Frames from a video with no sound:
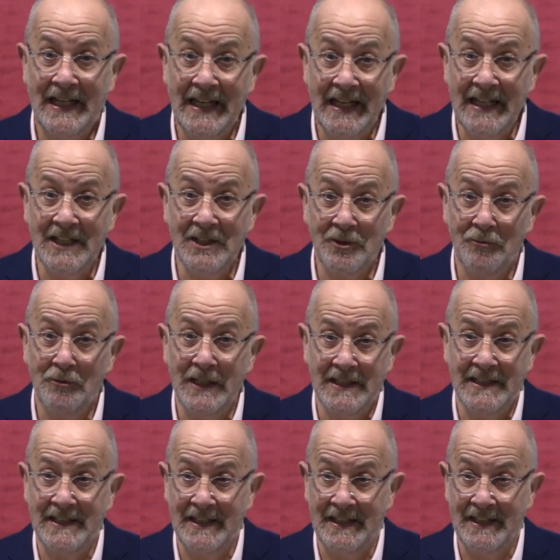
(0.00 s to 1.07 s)
He is
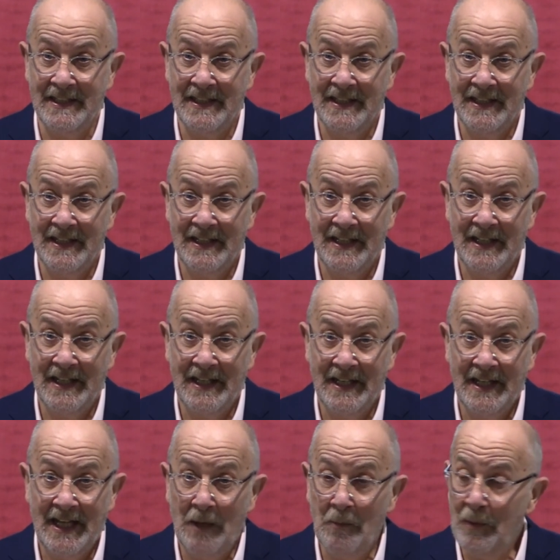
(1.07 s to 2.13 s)
risen.
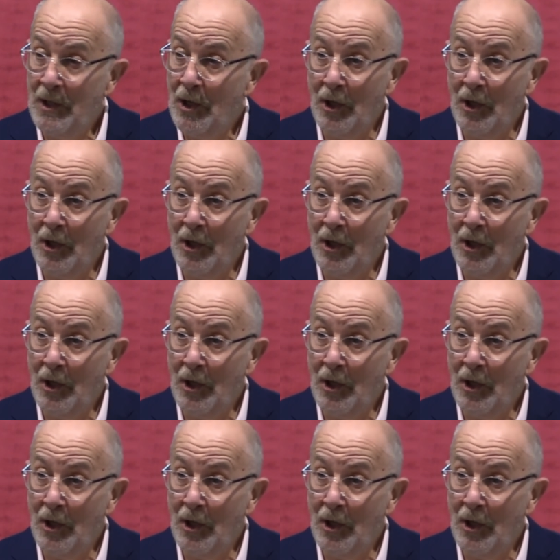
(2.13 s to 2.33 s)
And we